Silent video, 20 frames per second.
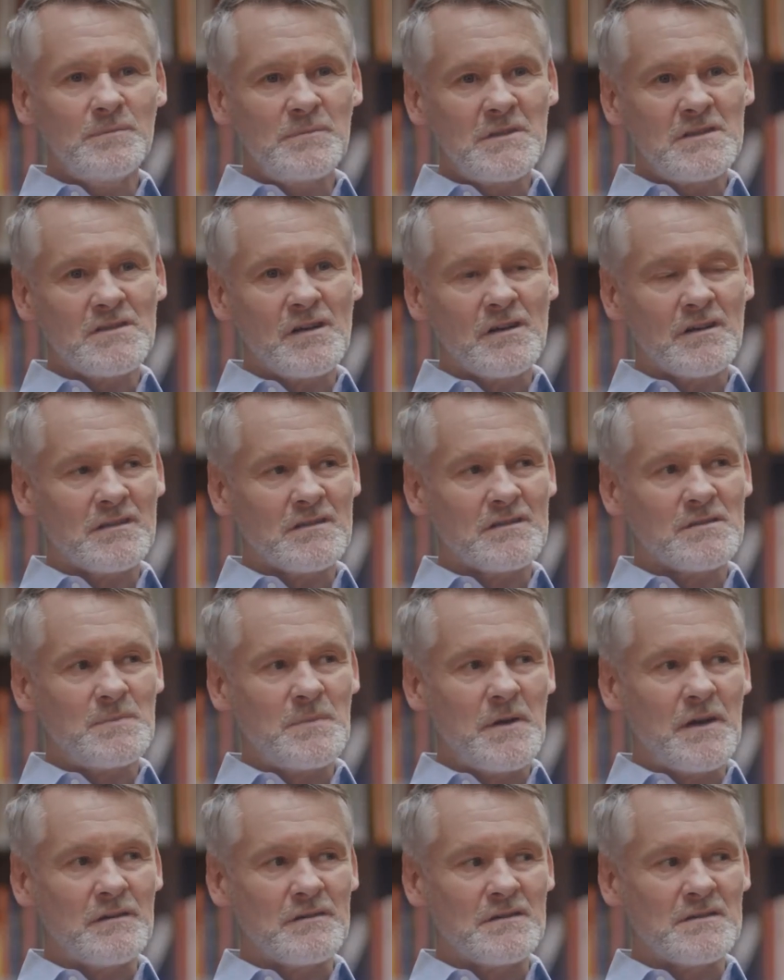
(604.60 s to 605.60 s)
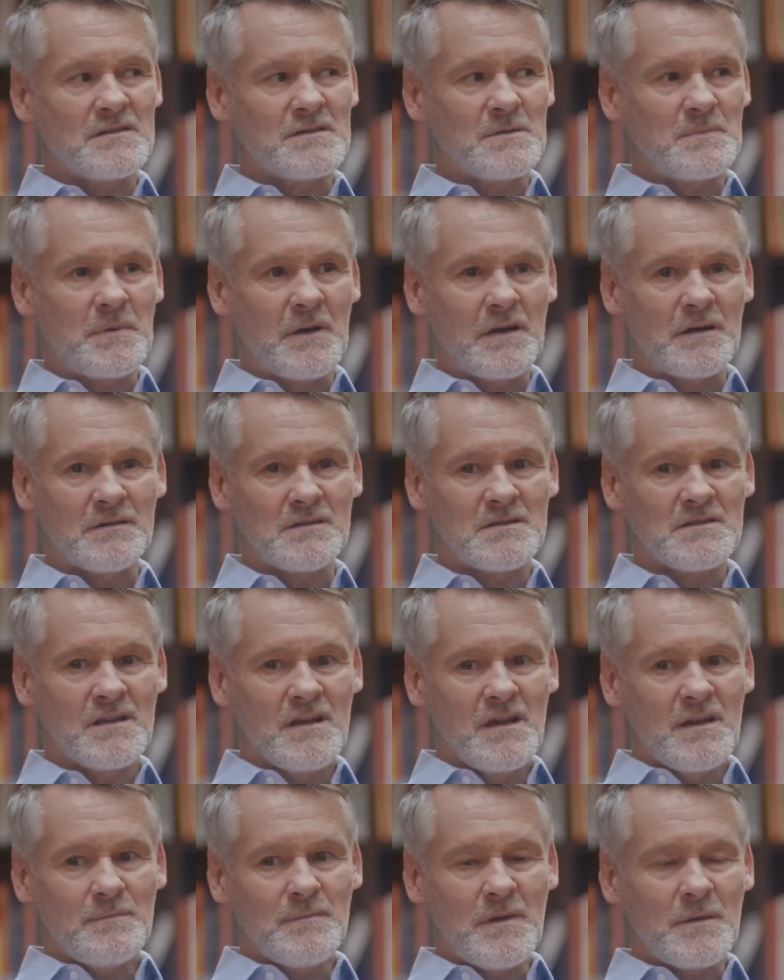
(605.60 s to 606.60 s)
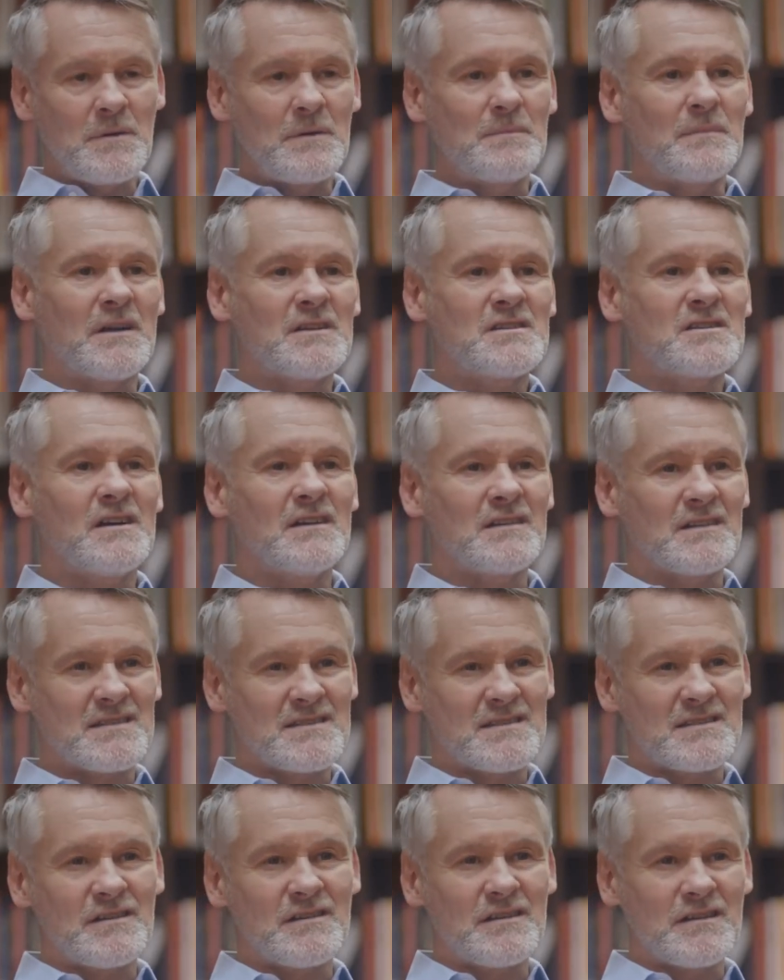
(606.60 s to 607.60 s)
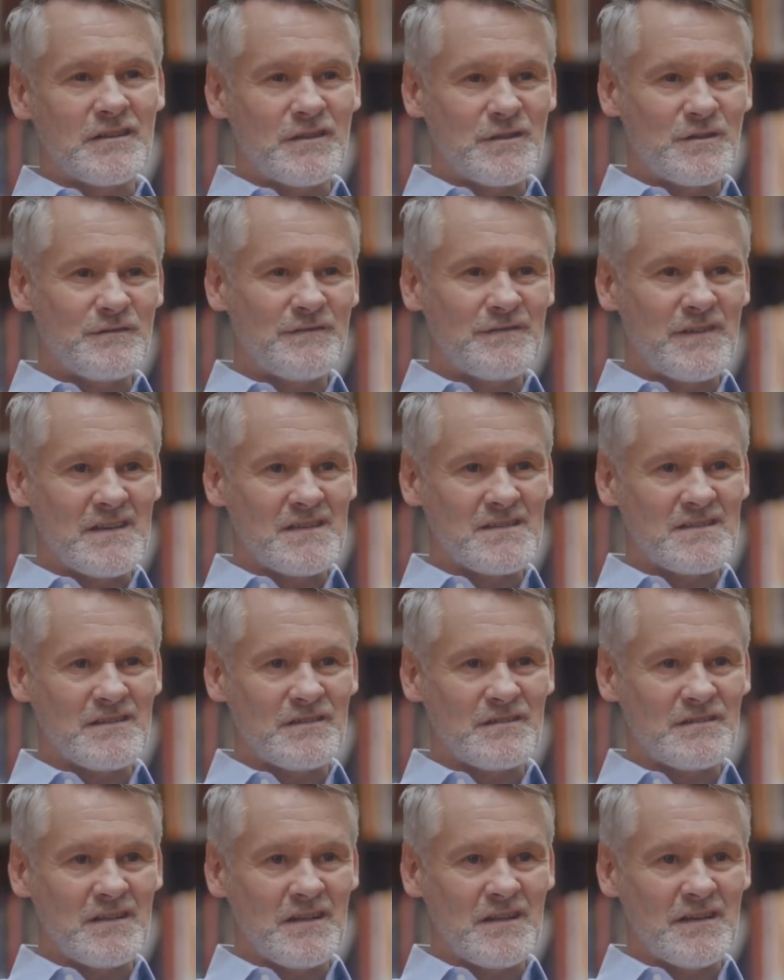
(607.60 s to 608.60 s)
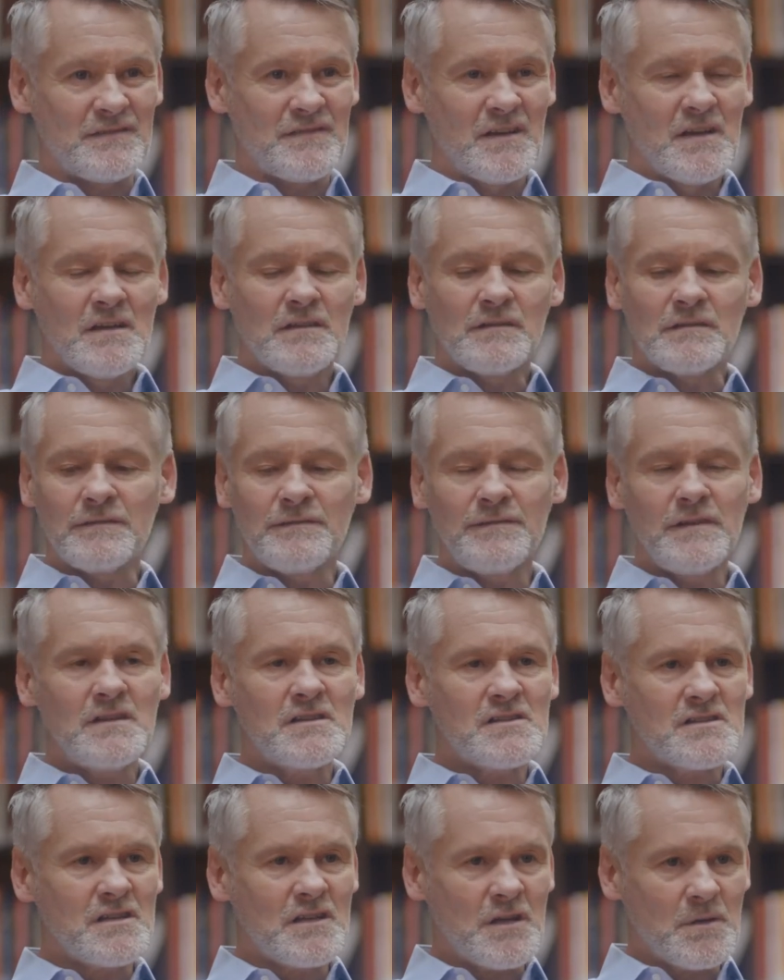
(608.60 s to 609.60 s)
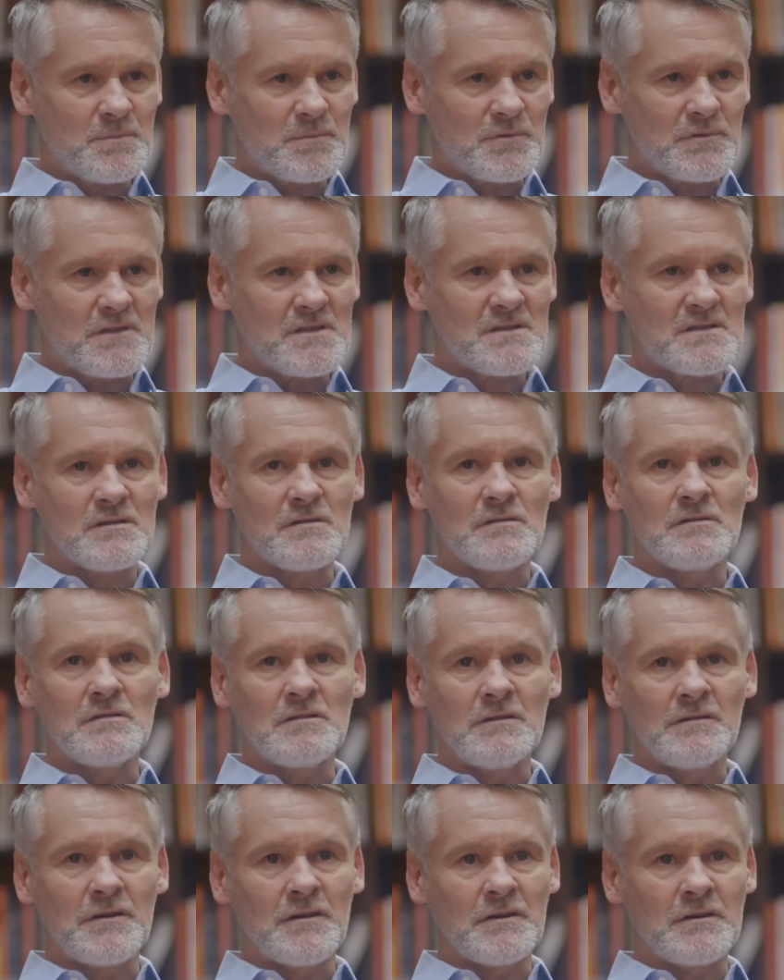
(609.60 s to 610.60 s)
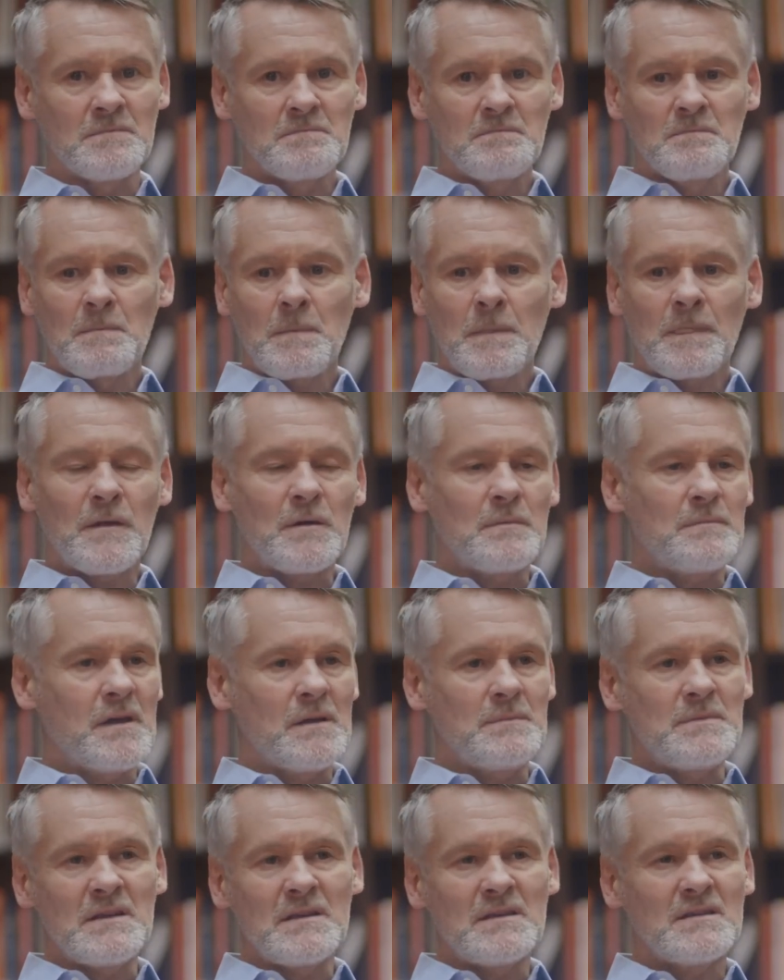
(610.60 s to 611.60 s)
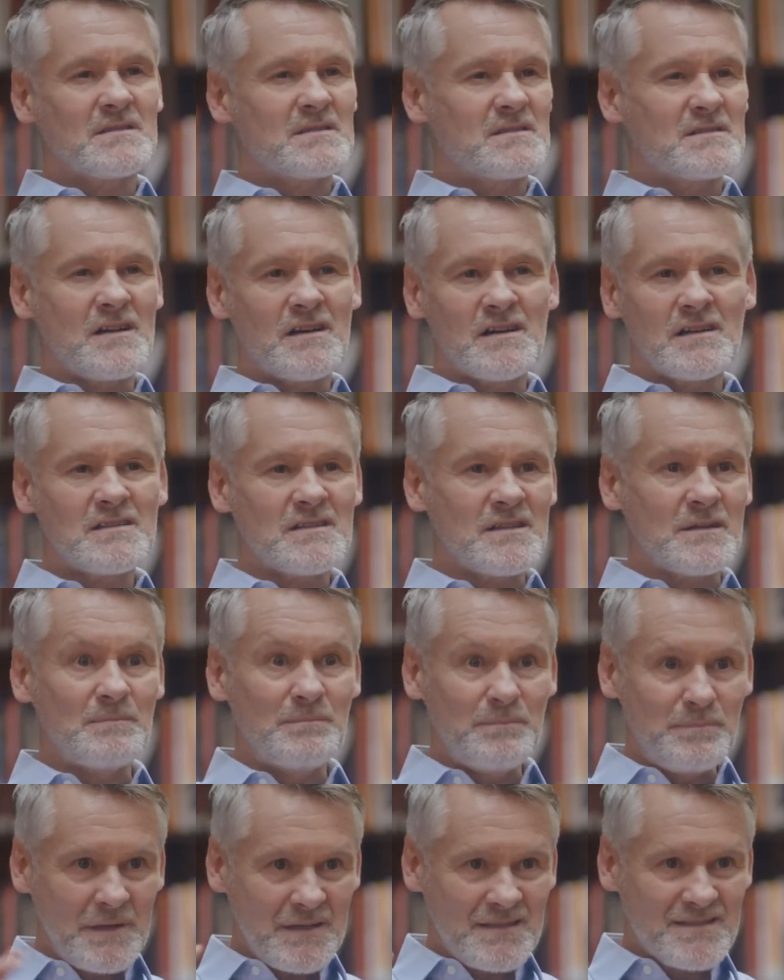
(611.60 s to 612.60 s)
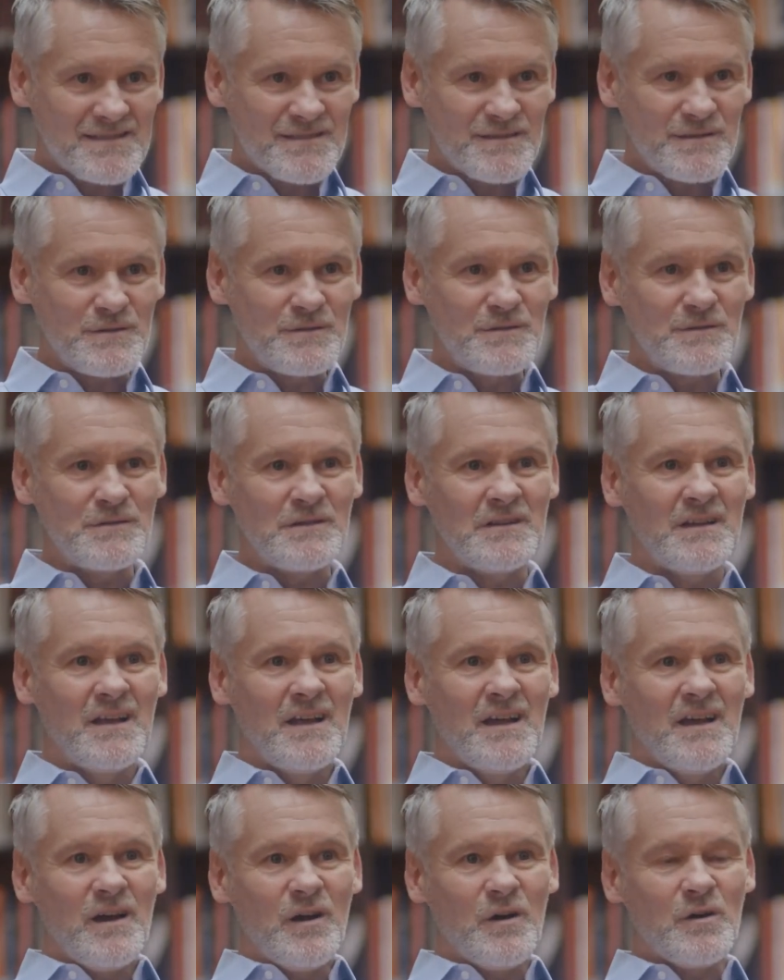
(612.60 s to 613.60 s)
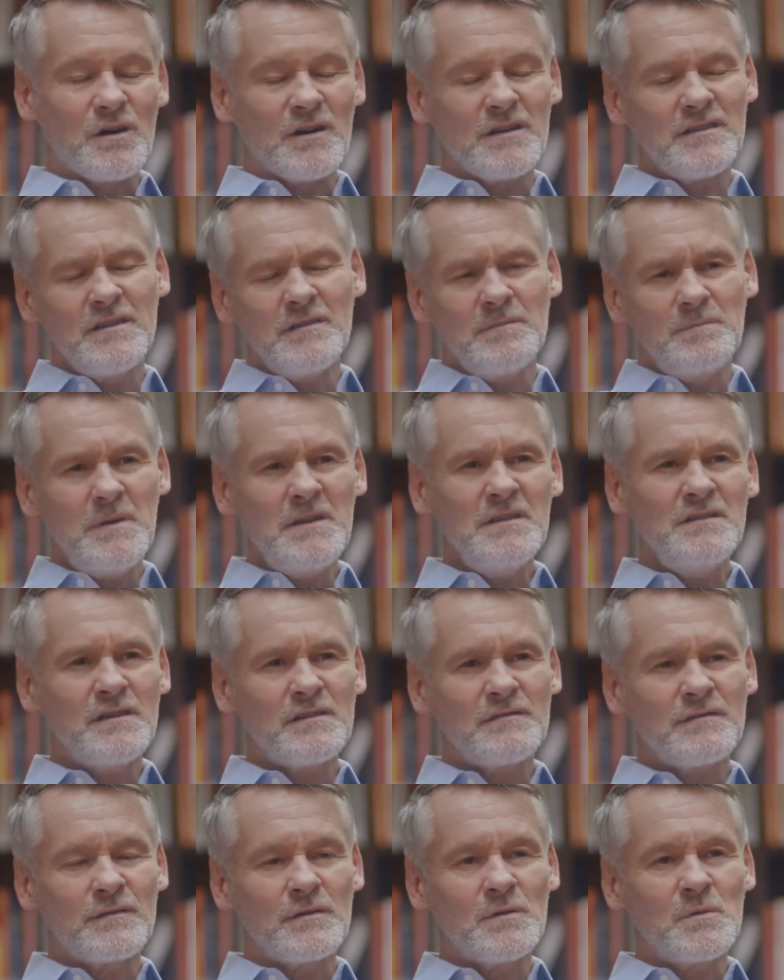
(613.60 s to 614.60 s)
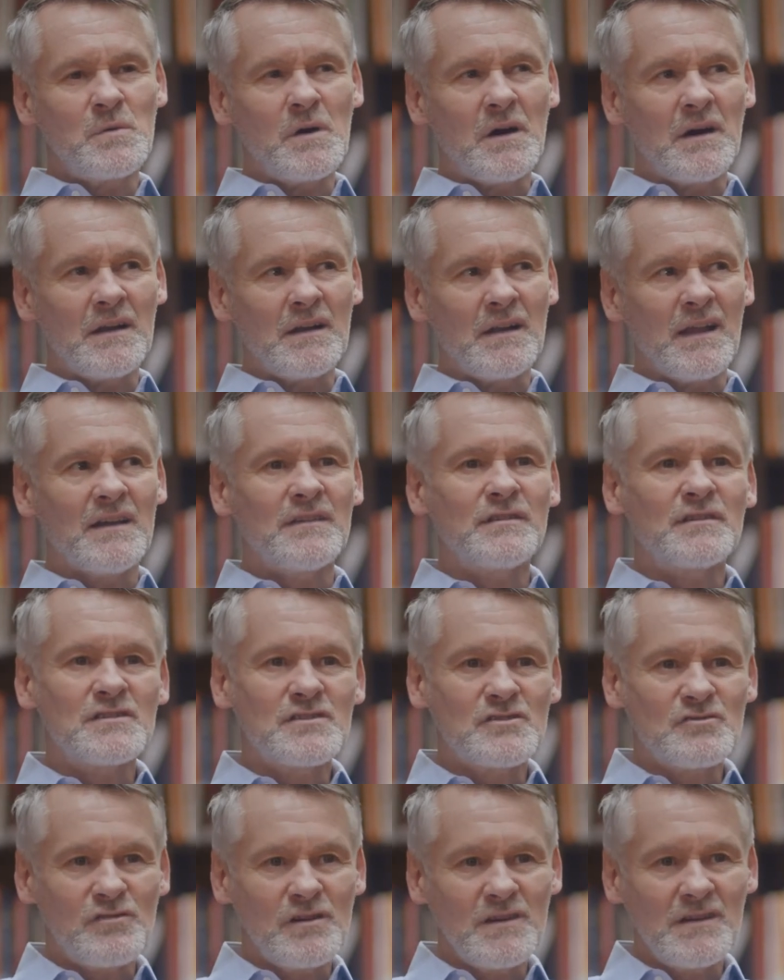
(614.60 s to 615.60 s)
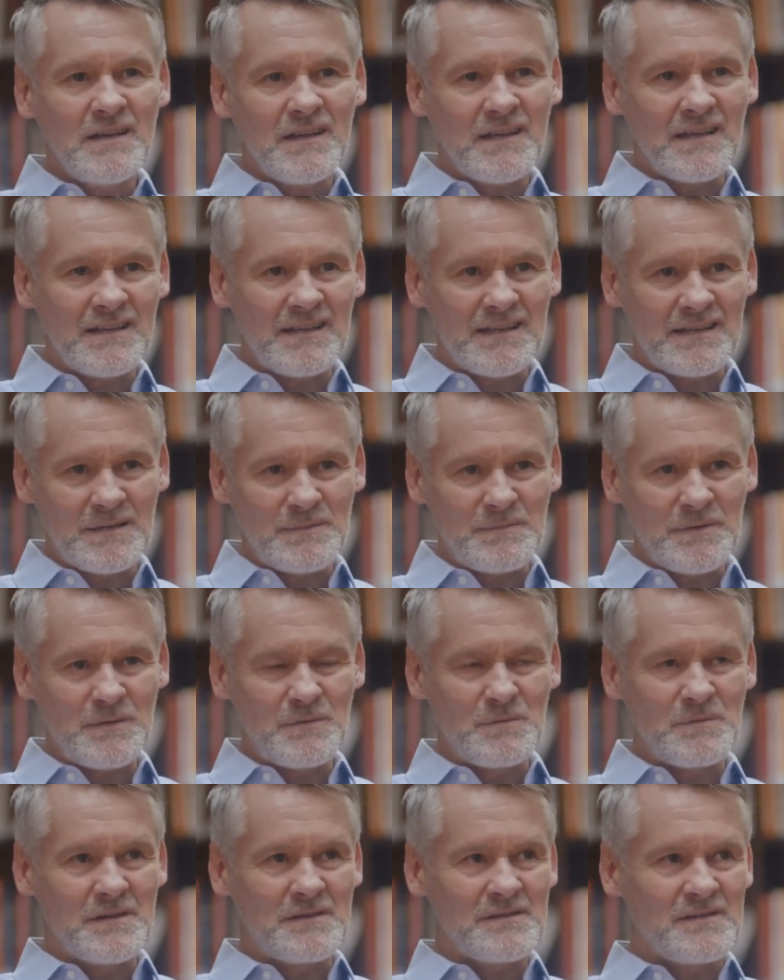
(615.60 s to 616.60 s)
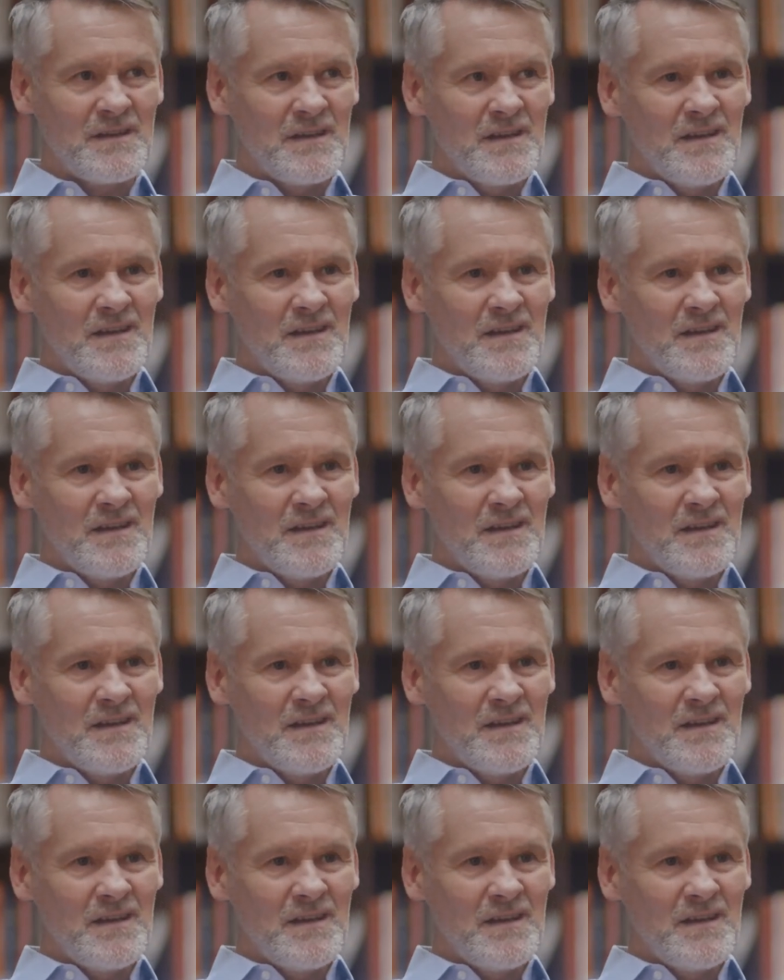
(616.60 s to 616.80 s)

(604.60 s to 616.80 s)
be talking to parents about maybe my child is starting a new phase in their life. They're finishing up preschool, they're maybe starting big school, or they've been there for a while and they're struggling a little bit with